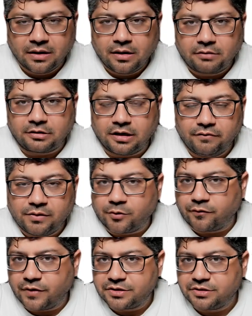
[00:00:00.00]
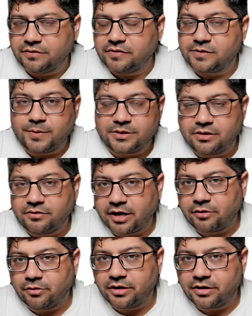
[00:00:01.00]
relevant professionals, especially
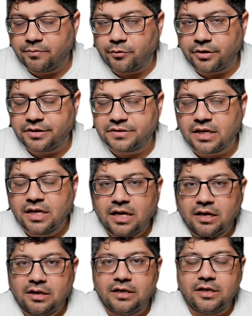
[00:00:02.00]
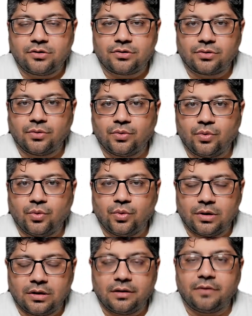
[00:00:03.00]
regulatory bodies, need to
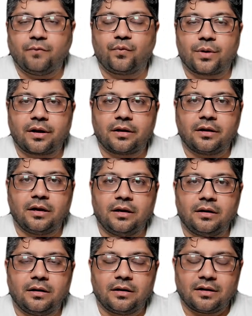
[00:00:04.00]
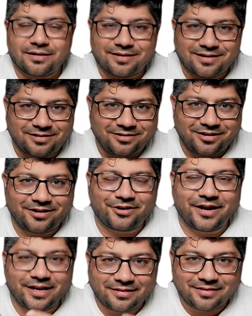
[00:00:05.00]
work in
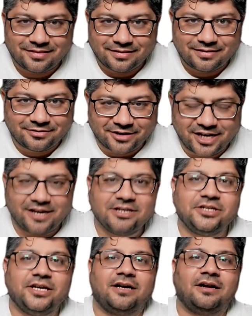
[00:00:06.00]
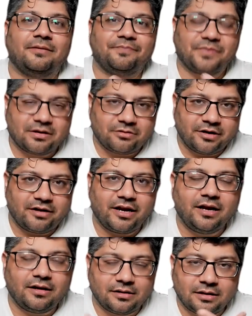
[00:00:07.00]
clearing the gray area,
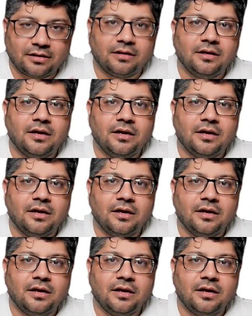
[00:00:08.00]
clearing the